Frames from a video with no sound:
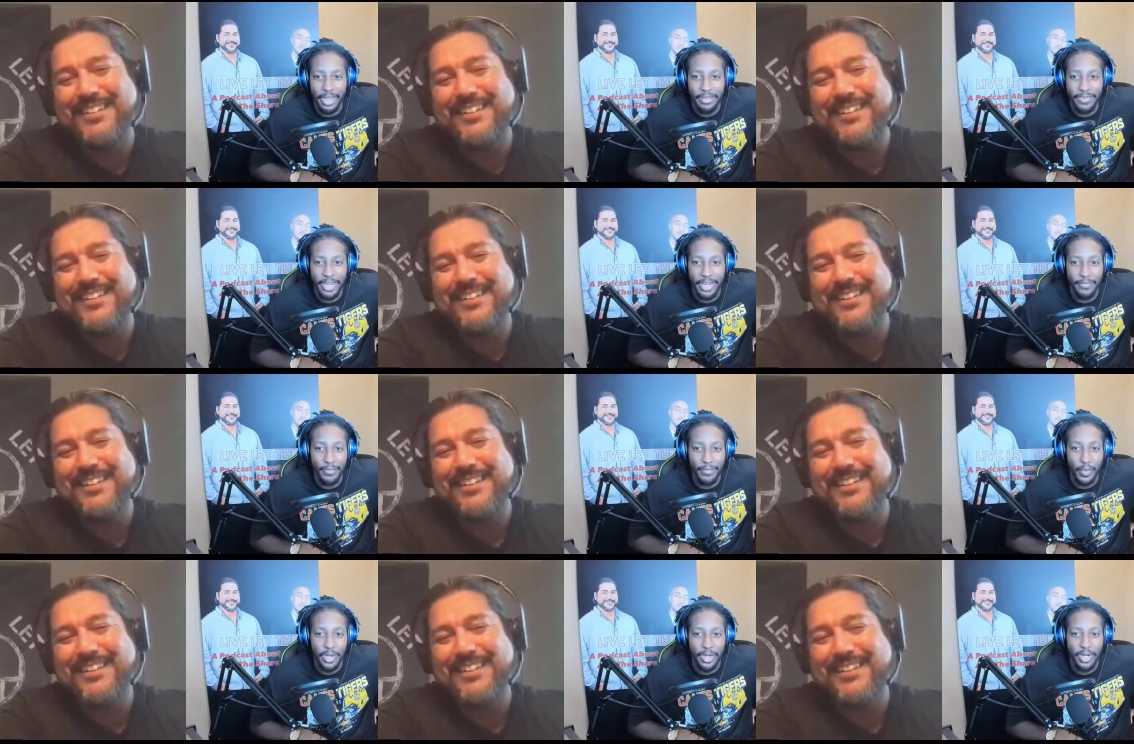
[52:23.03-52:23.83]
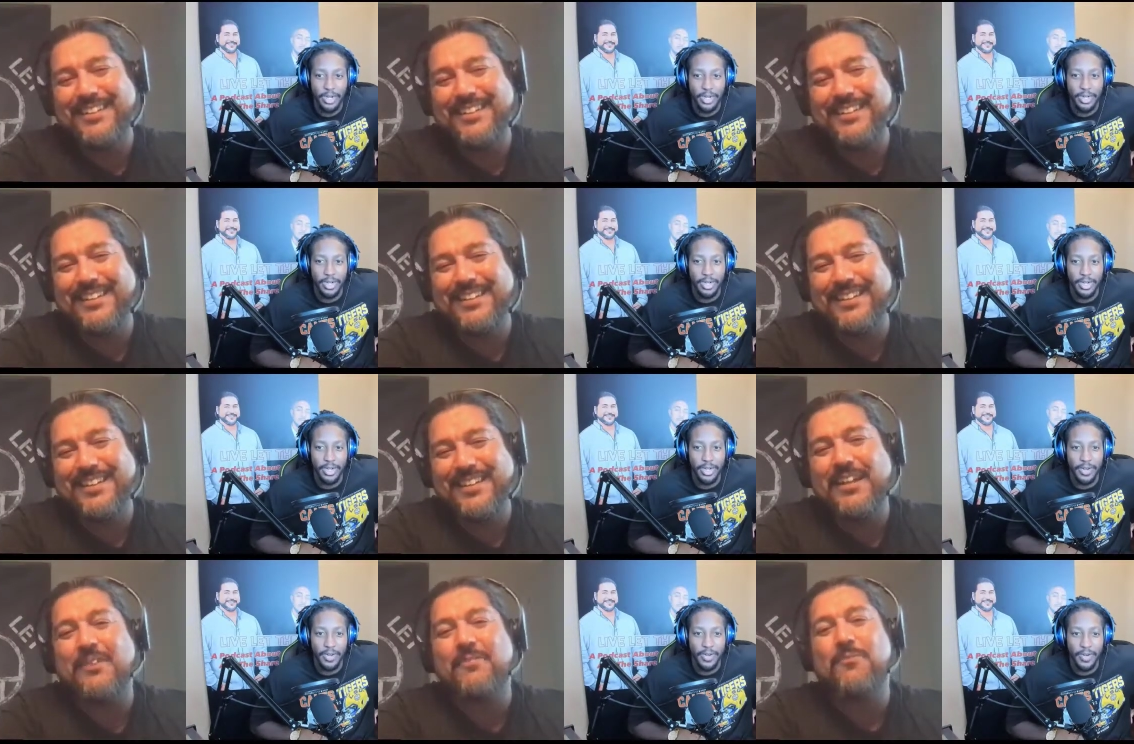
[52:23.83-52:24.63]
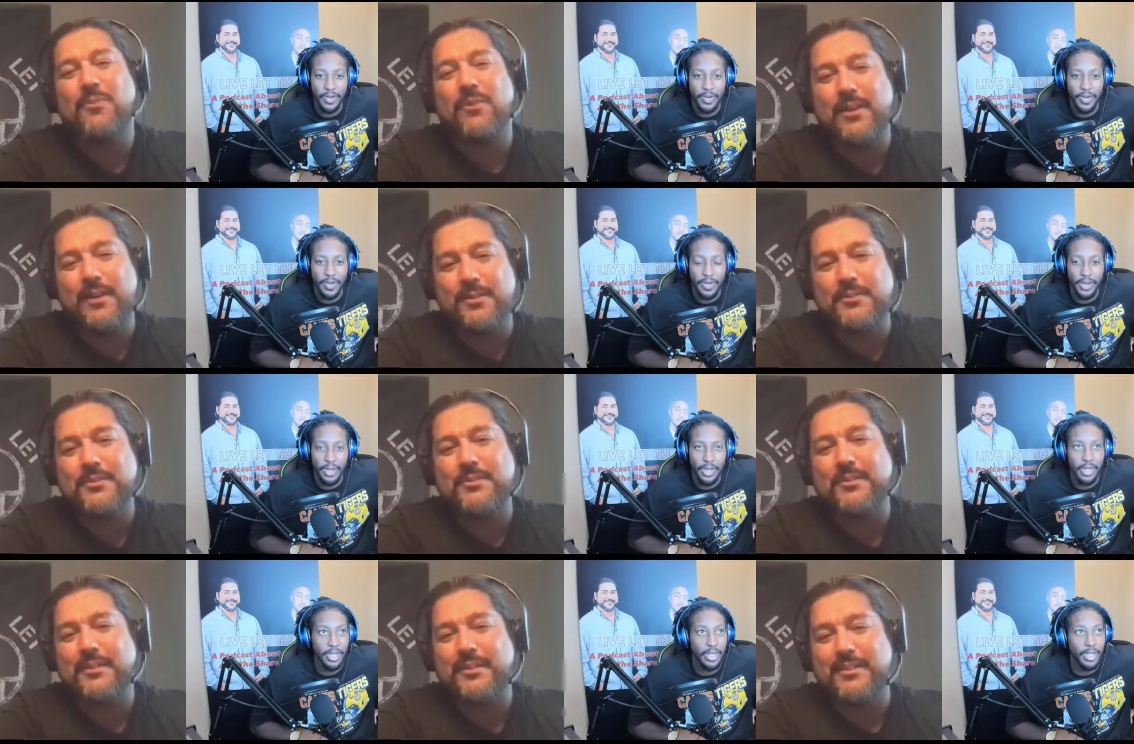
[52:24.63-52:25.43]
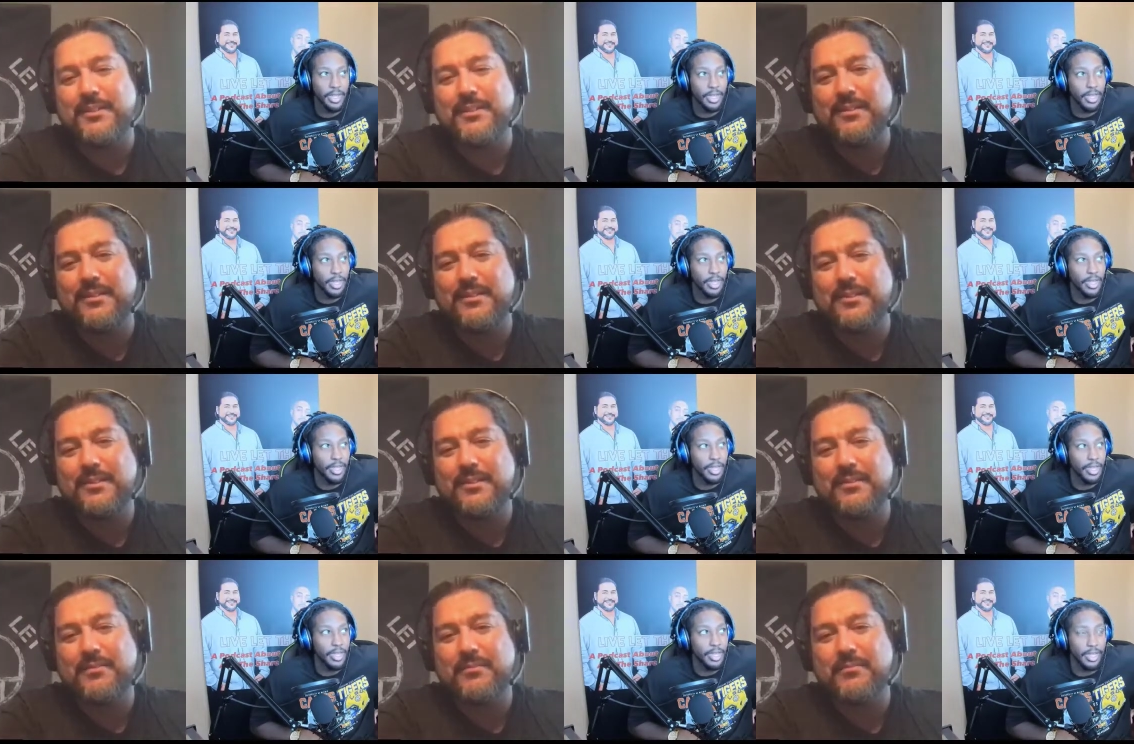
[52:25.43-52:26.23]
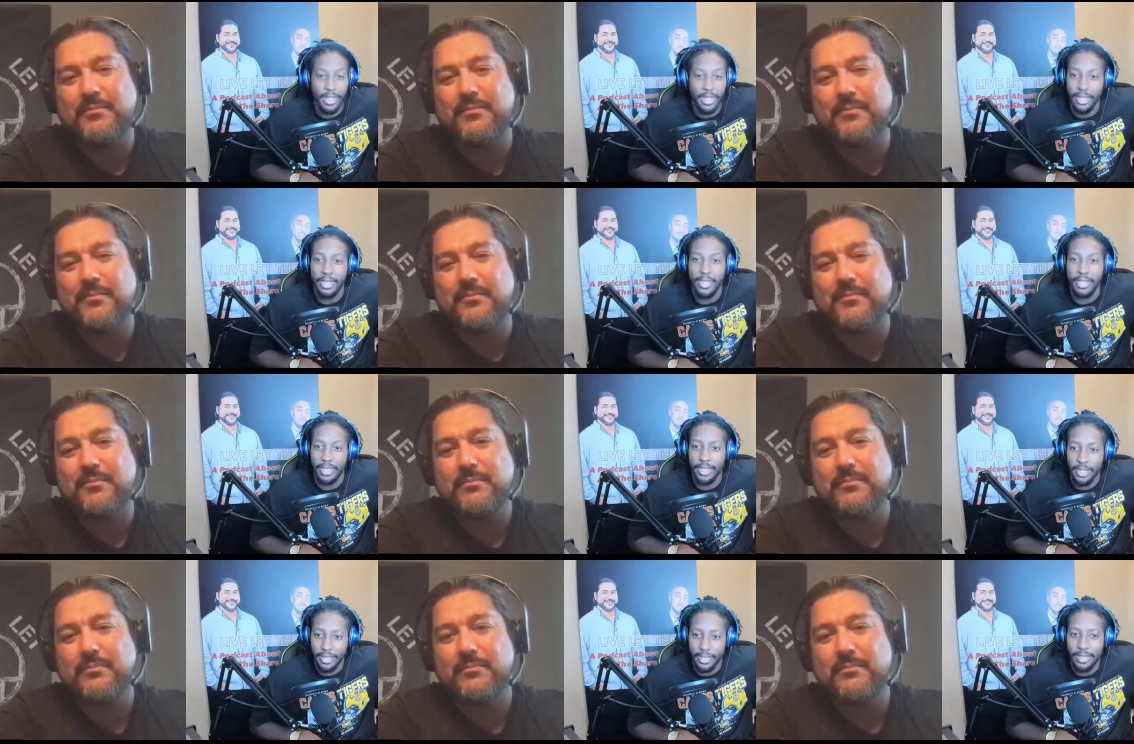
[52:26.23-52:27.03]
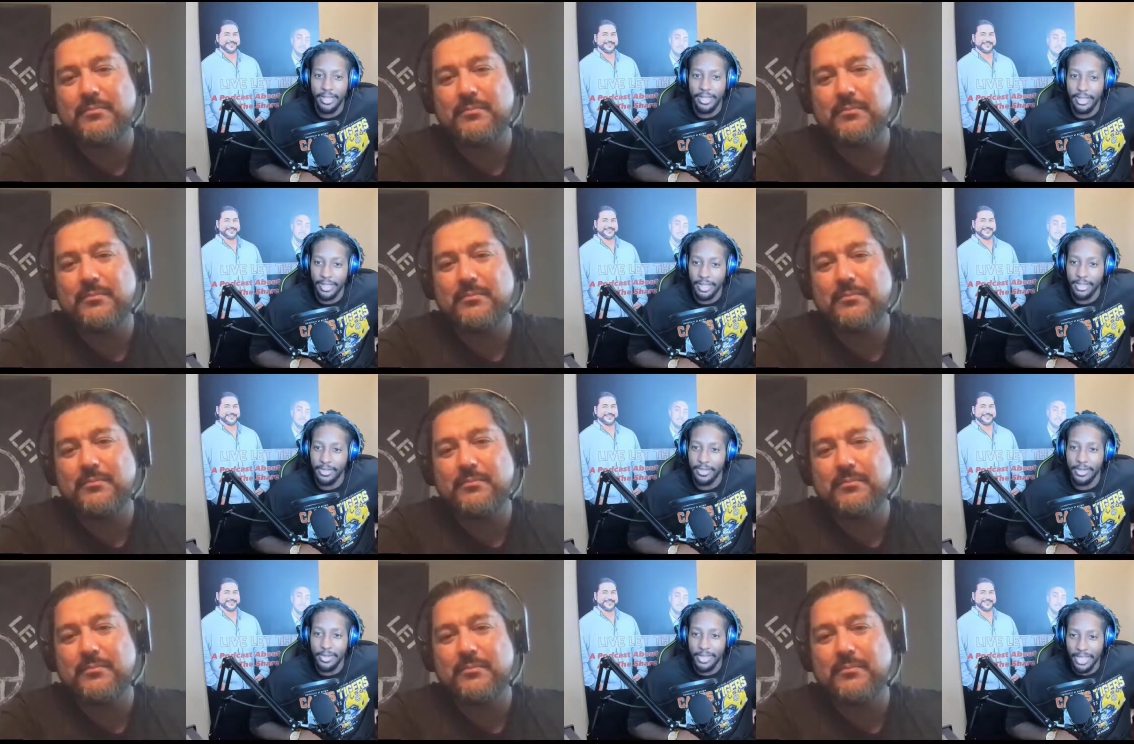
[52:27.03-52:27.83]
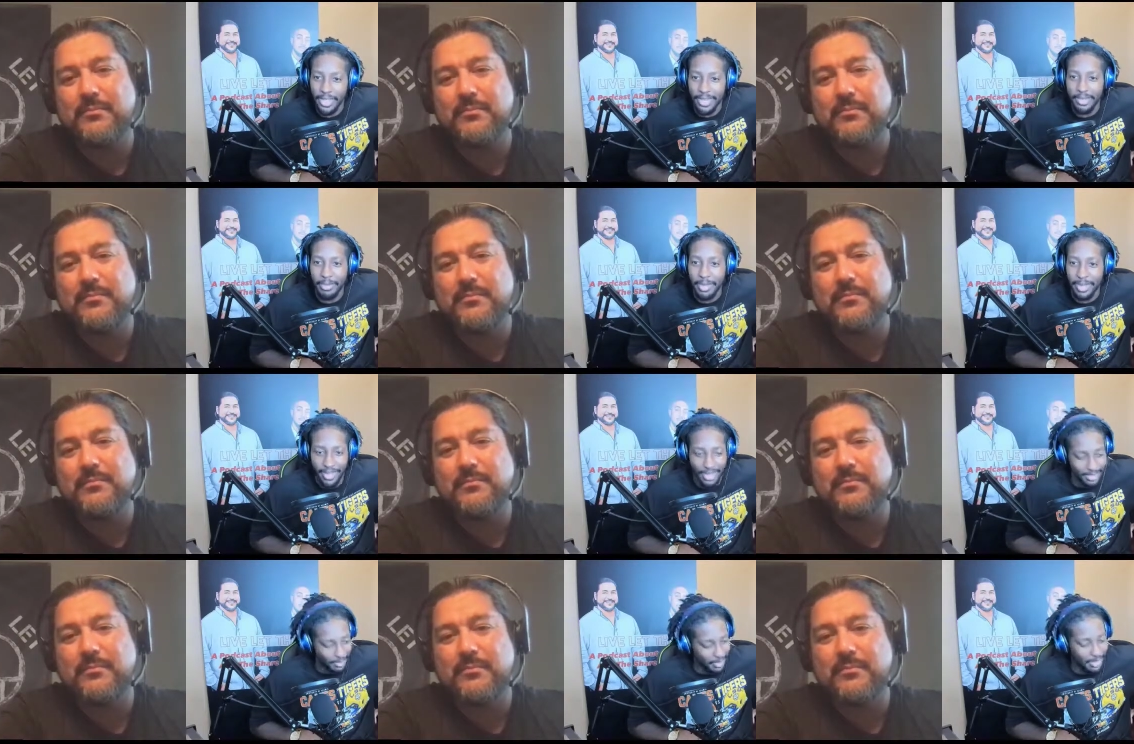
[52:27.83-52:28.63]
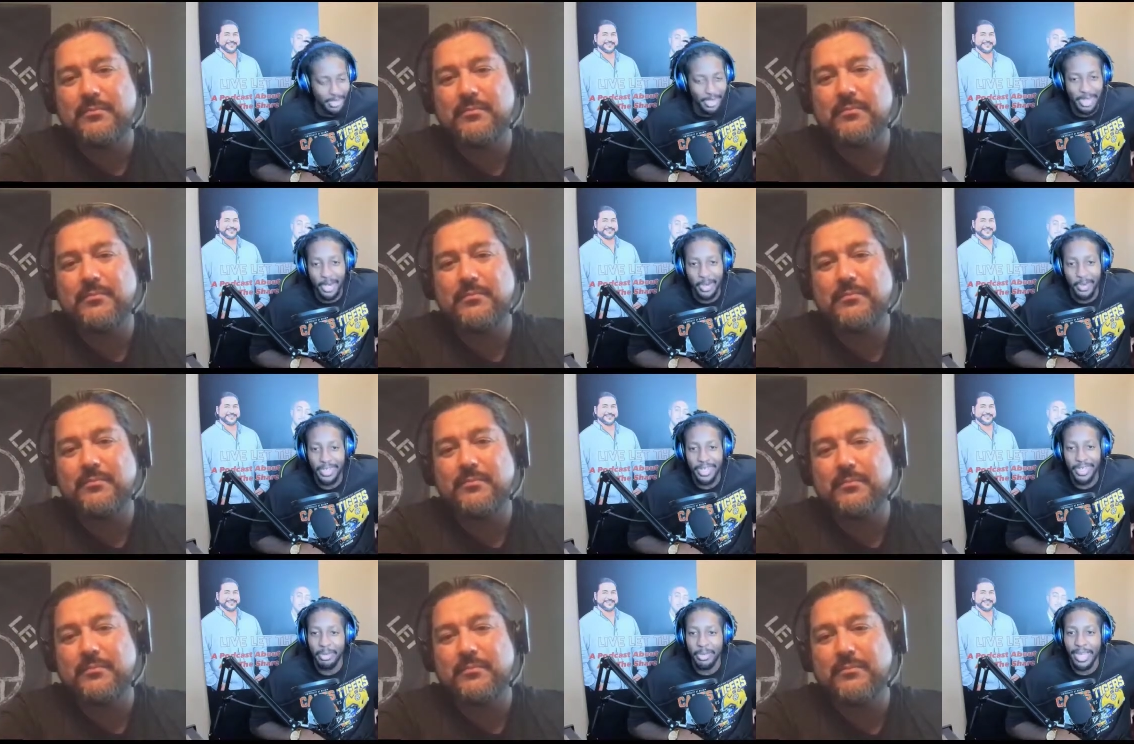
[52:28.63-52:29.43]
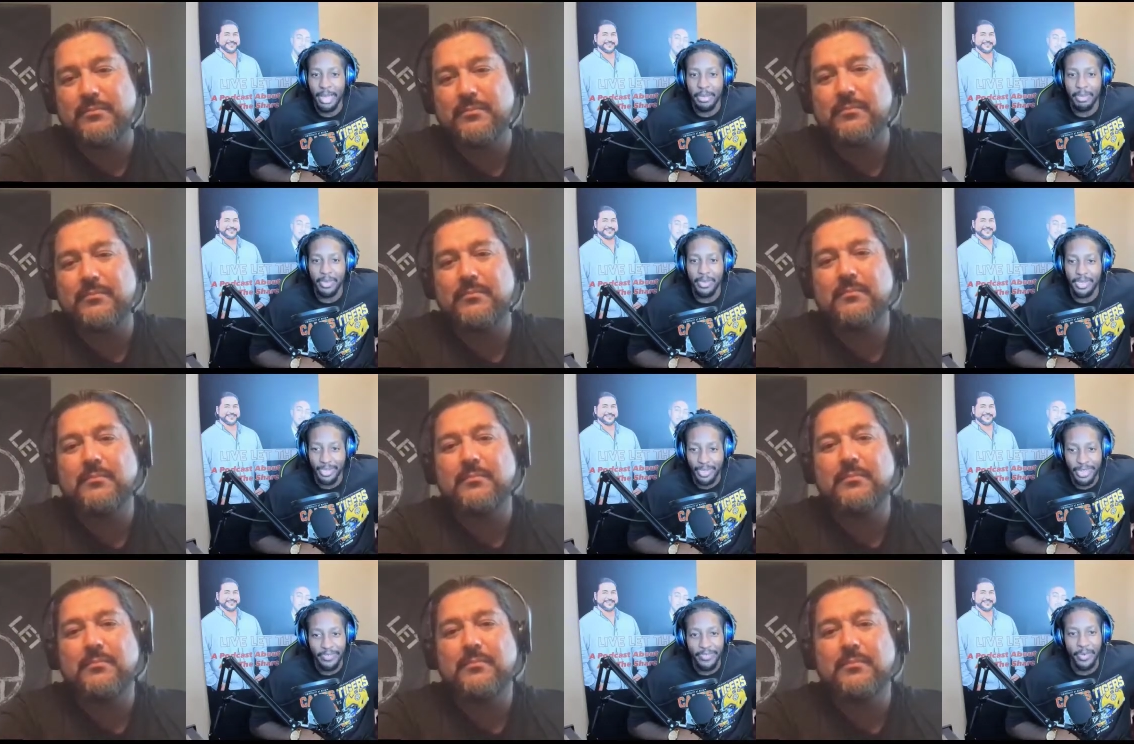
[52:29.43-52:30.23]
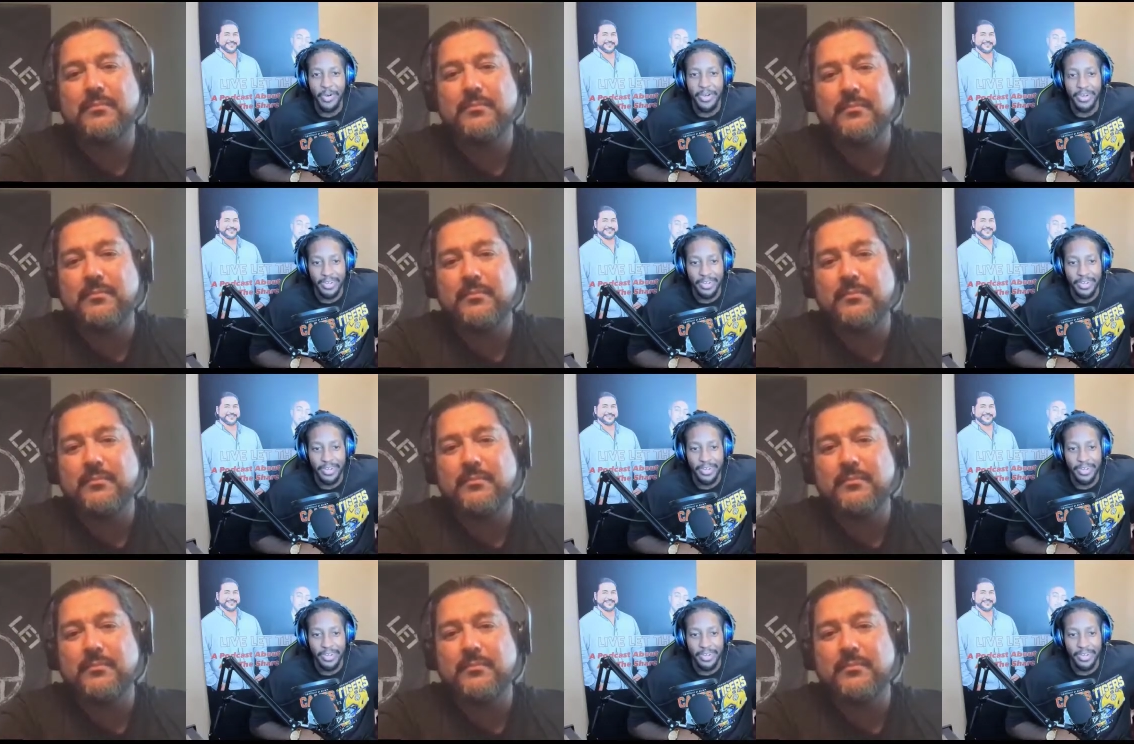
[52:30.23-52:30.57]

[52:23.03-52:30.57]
Speaker 1: have right now? Four?
Speaker 2: Four houses, yeah.
Speaker 1: Yeah. That's when you can get a hotel in Monopoly once you hit four.